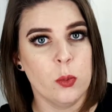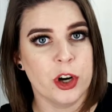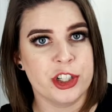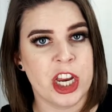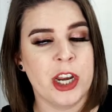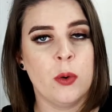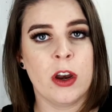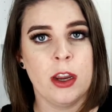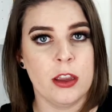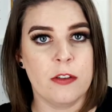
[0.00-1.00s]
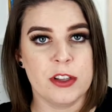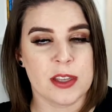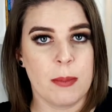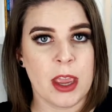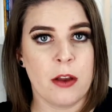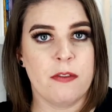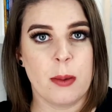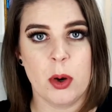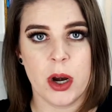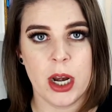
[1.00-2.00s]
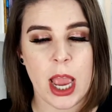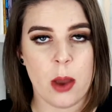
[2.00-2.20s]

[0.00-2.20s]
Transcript: we're in January, if it's coming out in February,